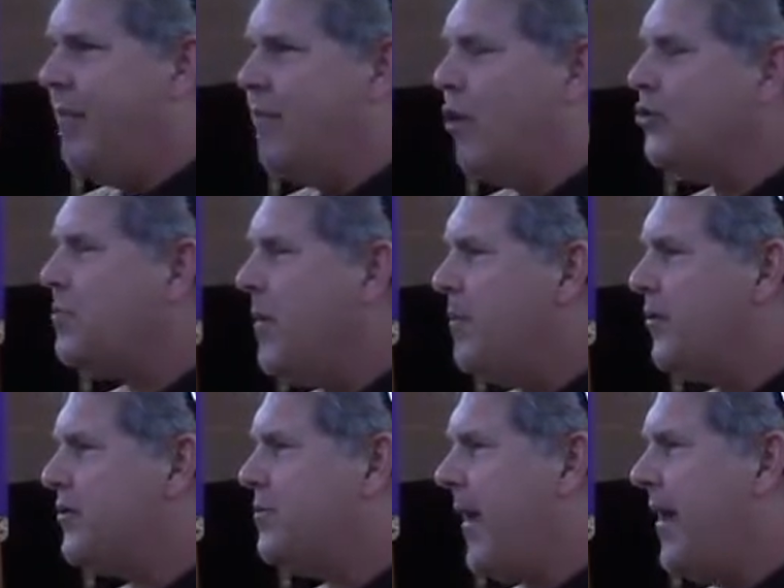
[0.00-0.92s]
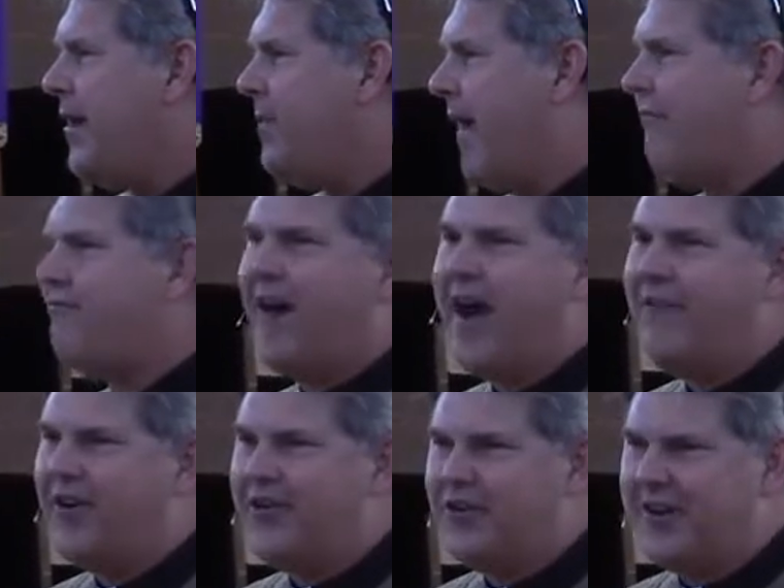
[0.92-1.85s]
most people spend about
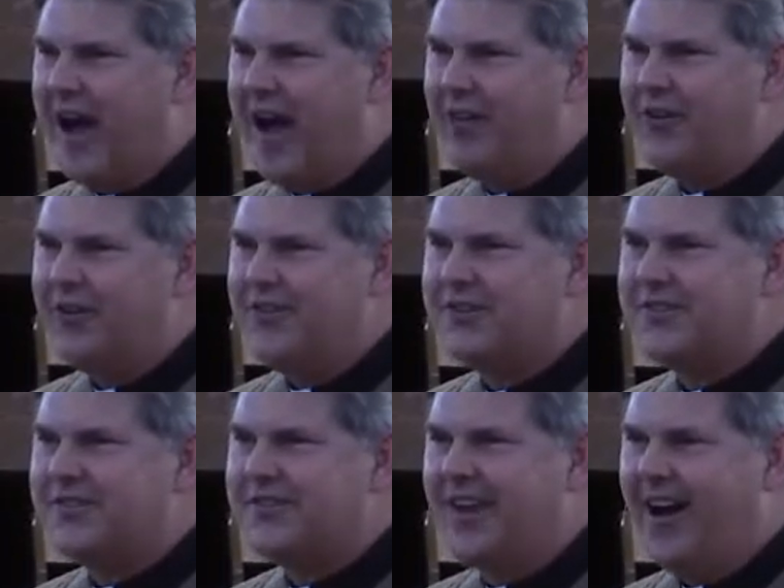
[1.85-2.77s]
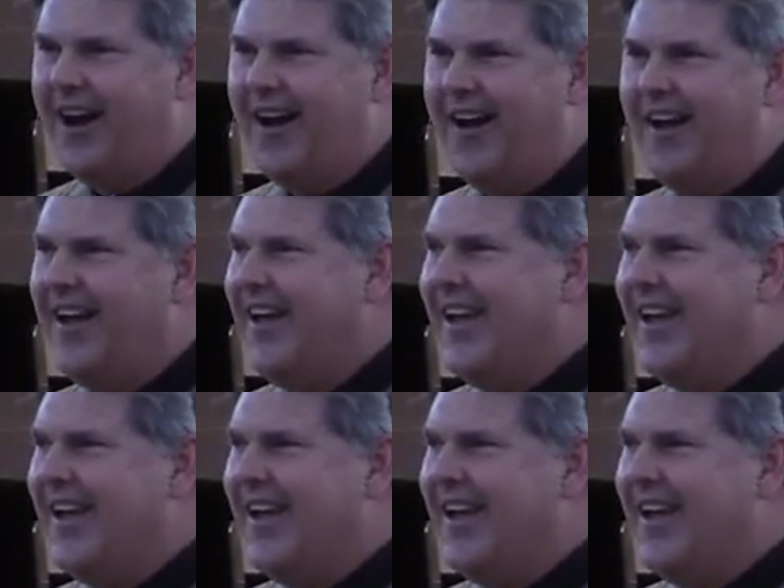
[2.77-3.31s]
$500 uh,